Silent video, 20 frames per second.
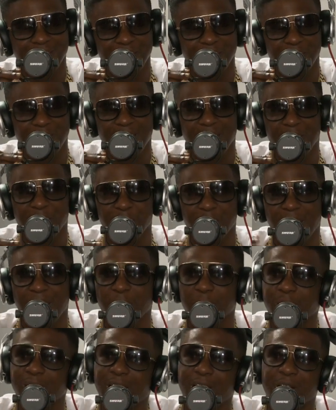when
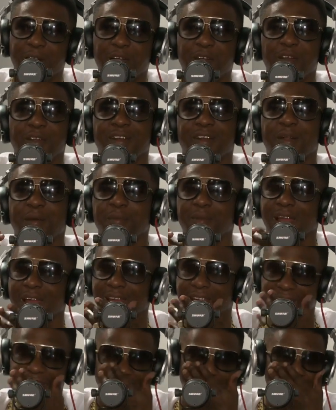I heard it, I'm
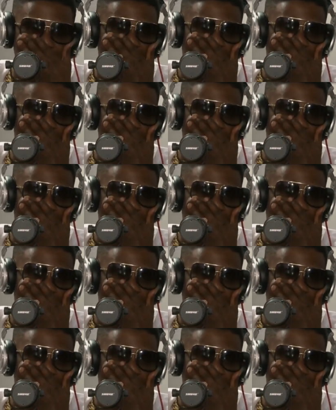like,